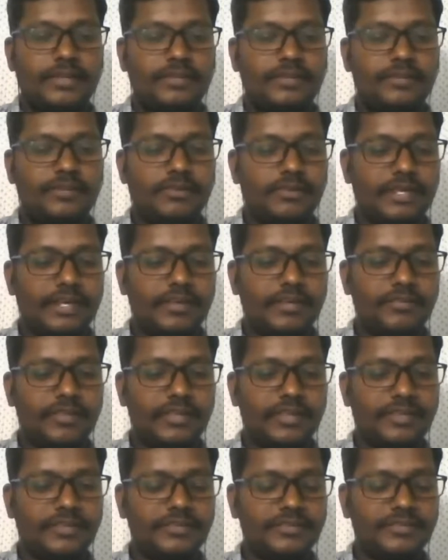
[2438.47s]
So
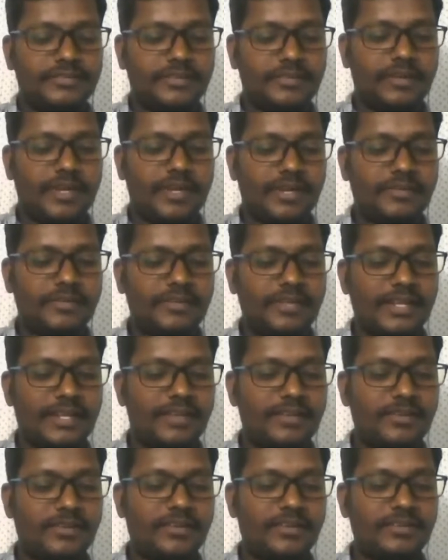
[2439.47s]
anything you would like to
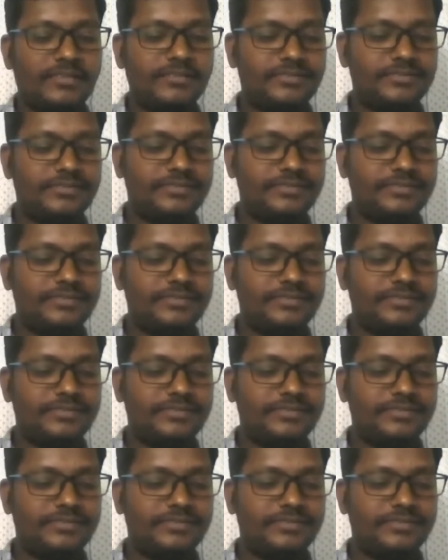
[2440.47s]
tell or?